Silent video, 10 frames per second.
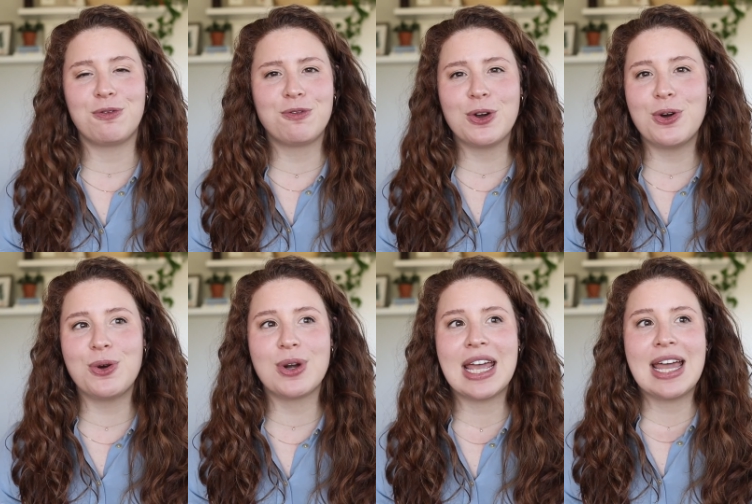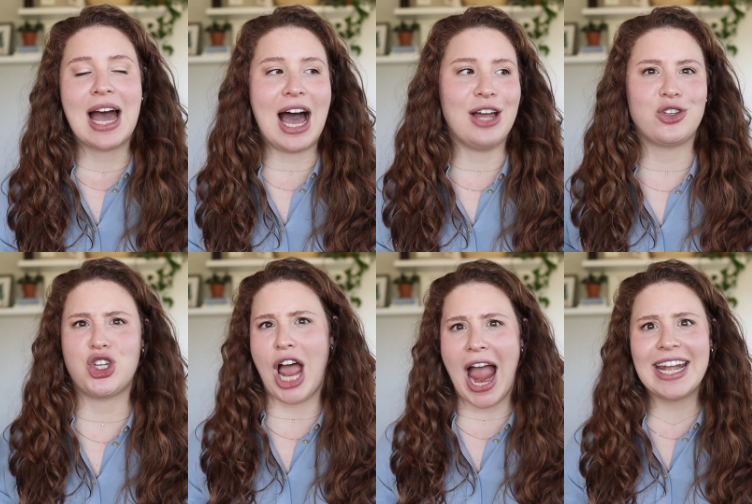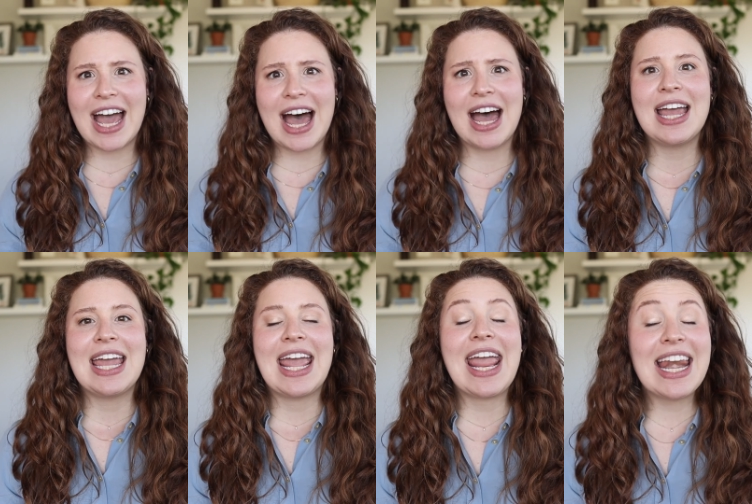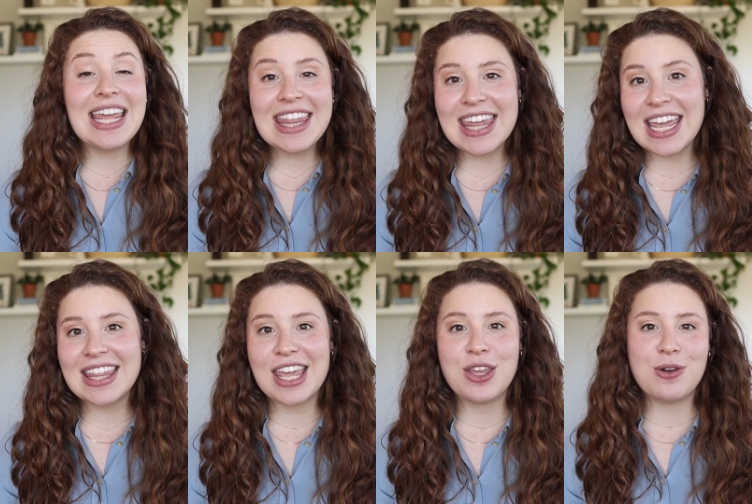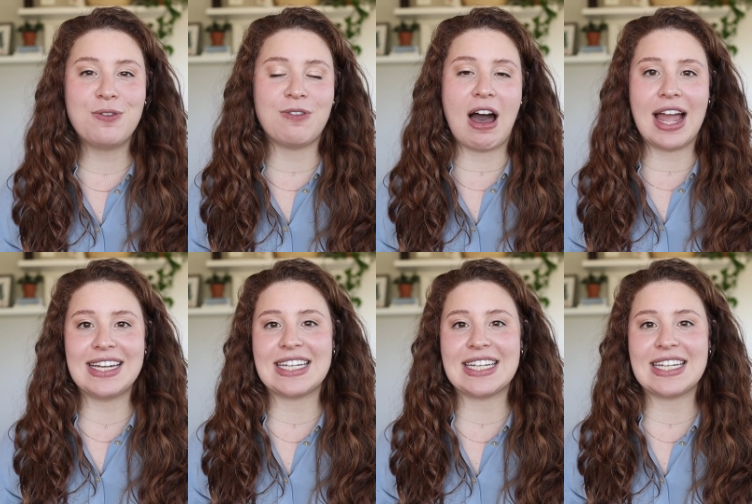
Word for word: food, uh, china, anything that you find